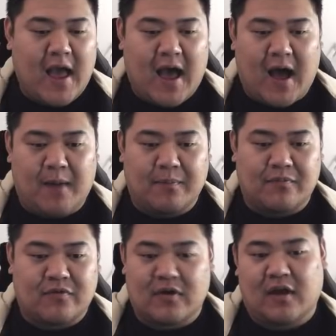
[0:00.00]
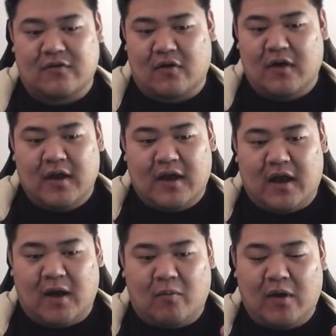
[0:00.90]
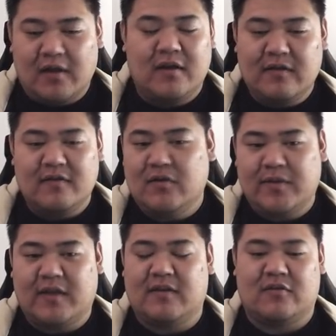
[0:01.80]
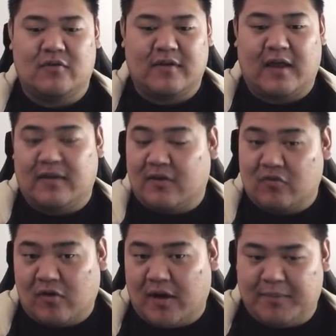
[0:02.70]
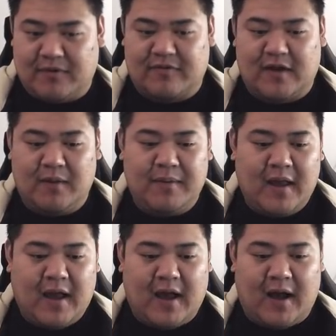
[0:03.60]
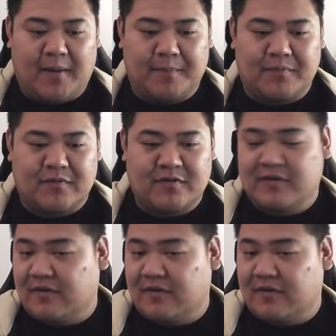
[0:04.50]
While it is a little bit conditional in that it does require a bit of setup, she's a